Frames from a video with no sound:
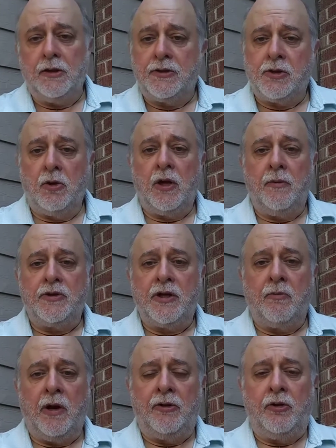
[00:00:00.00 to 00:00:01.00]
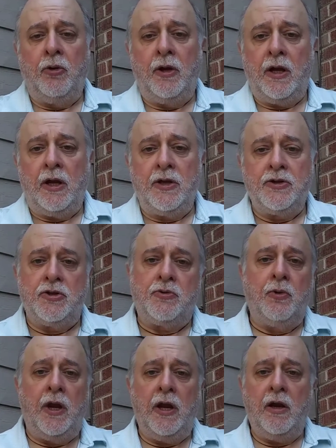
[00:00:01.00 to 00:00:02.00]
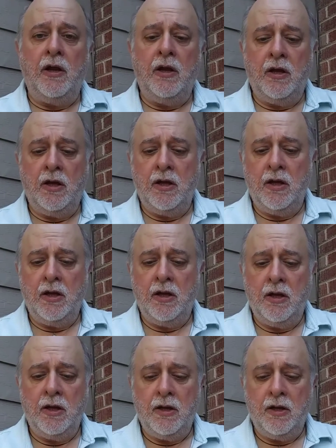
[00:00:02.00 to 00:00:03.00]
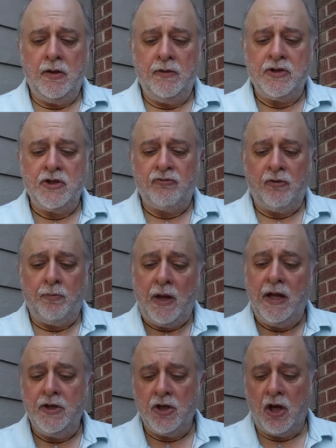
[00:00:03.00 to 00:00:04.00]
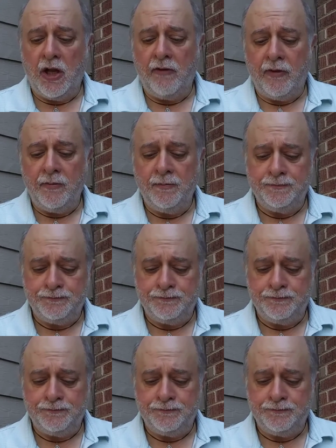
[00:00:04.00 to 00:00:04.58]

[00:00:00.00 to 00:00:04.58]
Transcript: So let's get right to it and let's just read. This is from page 11.